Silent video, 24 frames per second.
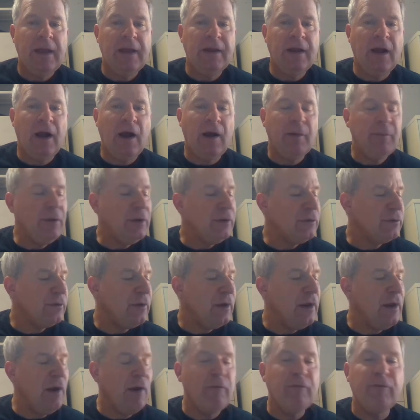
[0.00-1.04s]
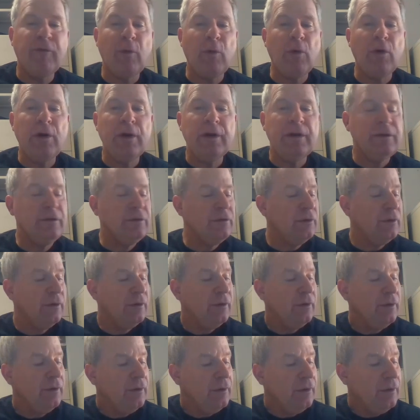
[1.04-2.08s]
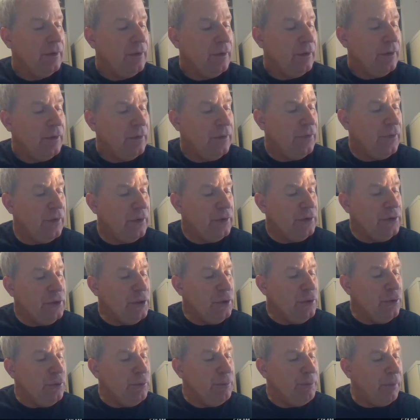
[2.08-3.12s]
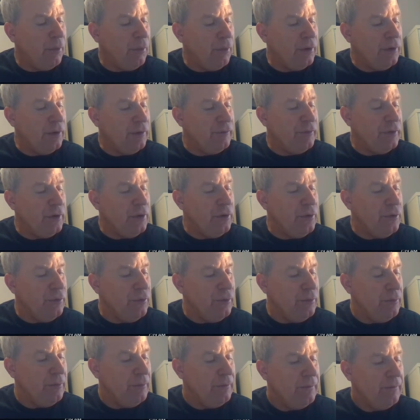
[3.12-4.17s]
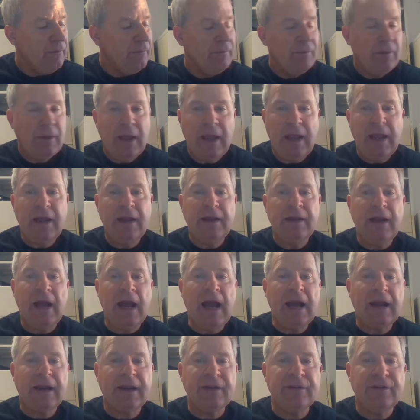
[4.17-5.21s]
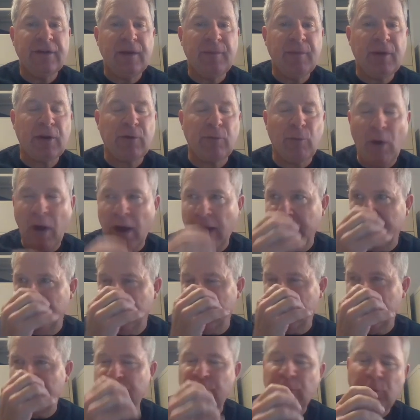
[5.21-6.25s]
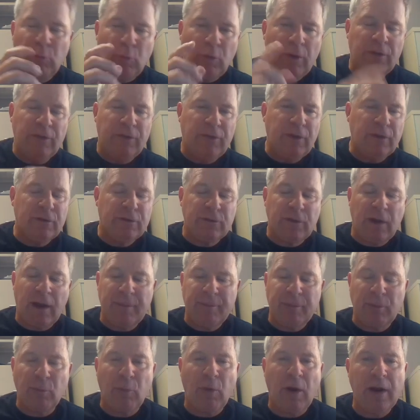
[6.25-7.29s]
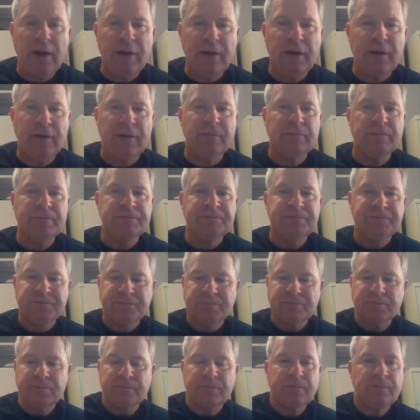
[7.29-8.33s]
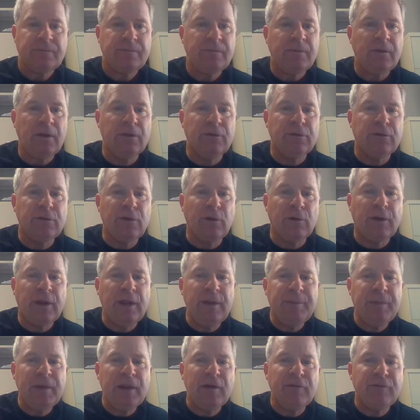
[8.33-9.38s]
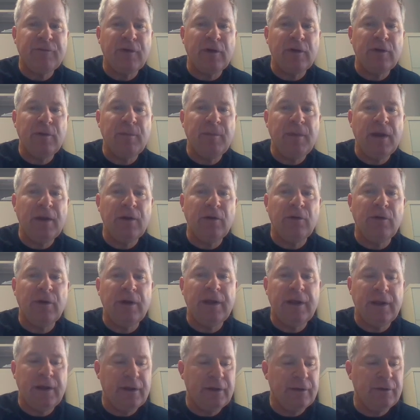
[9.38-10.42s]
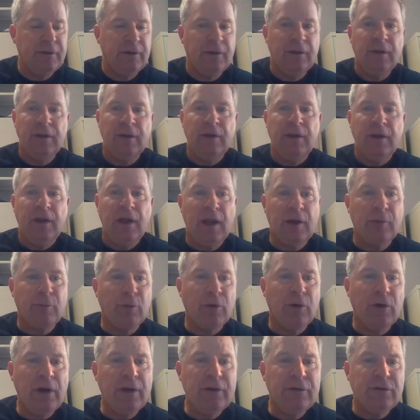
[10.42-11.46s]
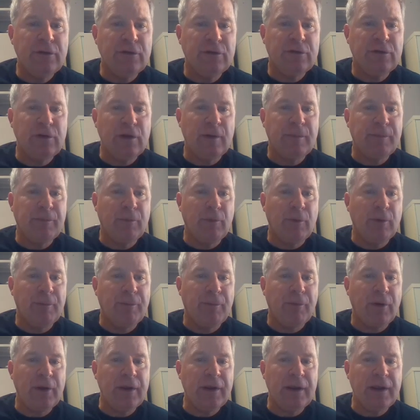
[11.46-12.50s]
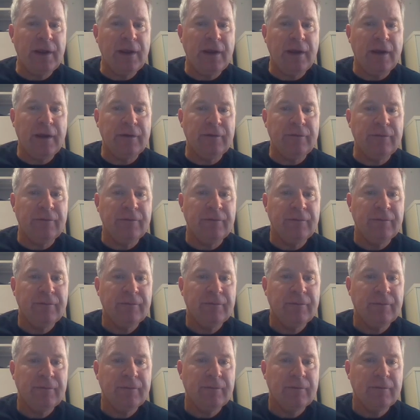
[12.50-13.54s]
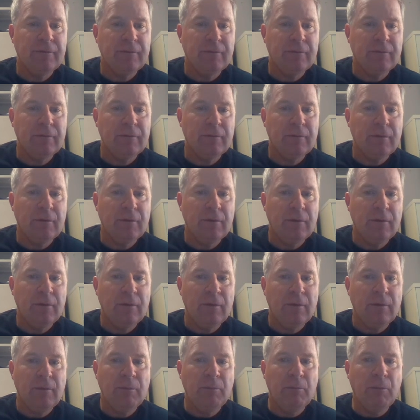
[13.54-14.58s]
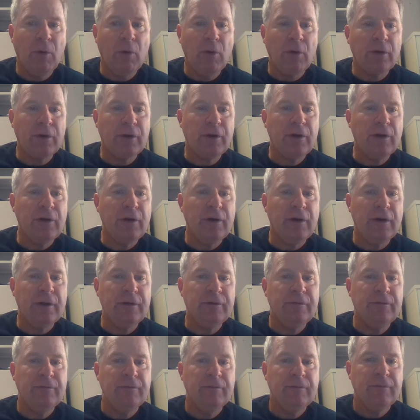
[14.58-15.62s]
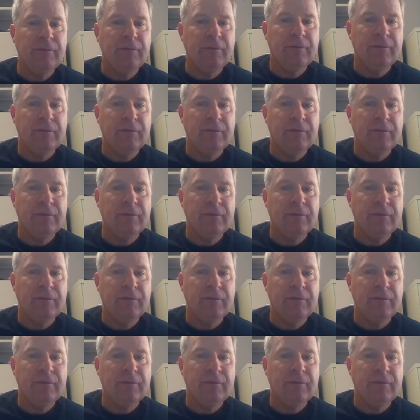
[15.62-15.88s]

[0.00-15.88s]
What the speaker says: And I'm going to say avoid the you point of view in academic writing with this type of writing. So keeping it fundamental in a relationship will bring in more good